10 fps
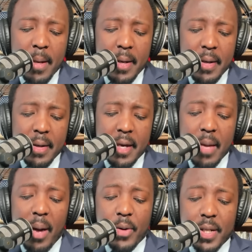He came
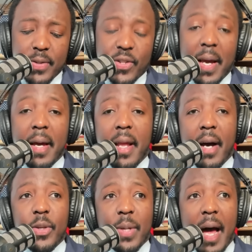out and said
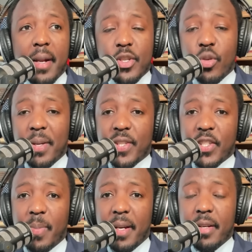Uganda should be
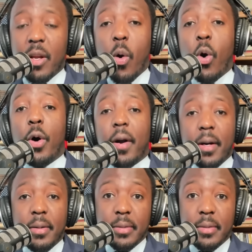suspended or